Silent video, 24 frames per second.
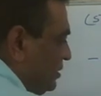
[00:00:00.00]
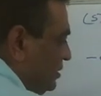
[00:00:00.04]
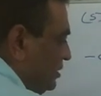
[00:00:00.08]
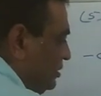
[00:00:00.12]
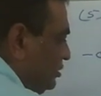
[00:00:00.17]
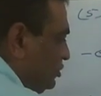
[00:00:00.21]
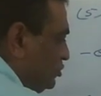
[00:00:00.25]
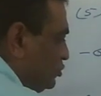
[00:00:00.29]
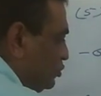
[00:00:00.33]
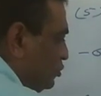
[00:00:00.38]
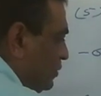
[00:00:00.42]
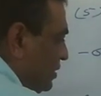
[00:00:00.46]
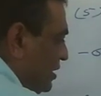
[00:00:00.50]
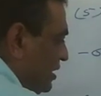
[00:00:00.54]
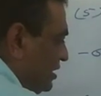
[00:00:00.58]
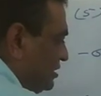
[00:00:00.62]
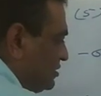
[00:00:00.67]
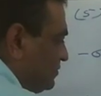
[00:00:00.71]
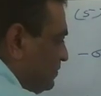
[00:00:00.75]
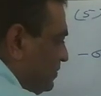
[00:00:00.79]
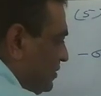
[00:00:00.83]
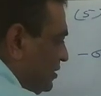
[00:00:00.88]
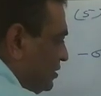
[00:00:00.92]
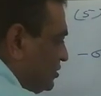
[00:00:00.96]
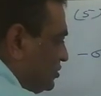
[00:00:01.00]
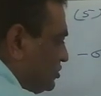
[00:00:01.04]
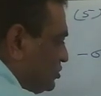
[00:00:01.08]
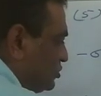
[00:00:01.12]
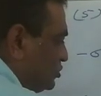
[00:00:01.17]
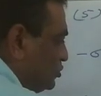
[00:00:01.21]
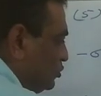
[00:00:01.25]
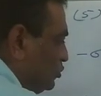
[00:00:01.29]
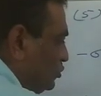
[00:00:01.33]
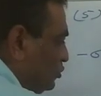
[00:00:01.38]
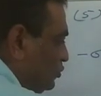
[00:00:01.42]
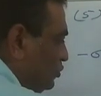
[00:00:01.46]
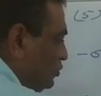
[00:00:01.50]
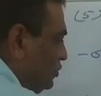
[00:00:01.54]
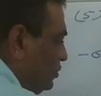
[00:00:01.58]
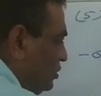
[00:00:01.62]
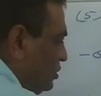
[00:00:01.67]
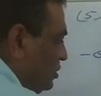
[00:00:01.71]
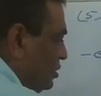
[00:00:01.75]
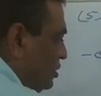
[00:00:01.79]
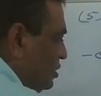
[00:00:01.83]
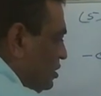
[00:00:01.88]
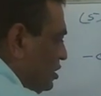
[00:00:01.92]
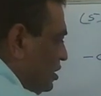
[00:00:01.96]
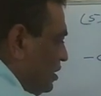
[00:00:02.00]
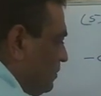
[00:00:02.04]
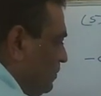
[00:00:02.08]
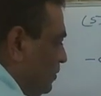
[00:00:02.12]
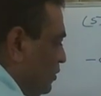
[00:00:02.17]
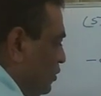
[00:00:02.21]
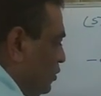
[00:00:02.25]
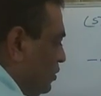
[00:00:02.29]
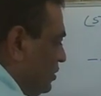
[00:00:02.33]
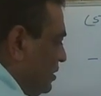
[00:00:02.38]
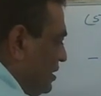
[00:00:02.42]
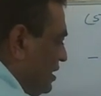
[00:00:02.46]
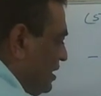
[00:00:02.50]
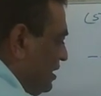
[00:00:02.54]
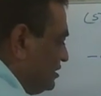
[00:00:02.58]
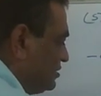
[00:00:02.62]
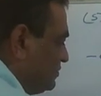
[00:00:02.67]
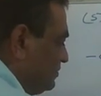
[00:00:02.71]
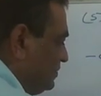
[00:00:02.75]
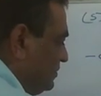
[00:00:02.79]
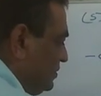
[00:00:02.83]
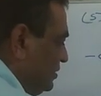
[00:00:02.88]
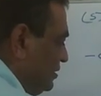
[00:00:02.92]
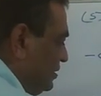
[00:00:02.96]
into s plus 2 upon s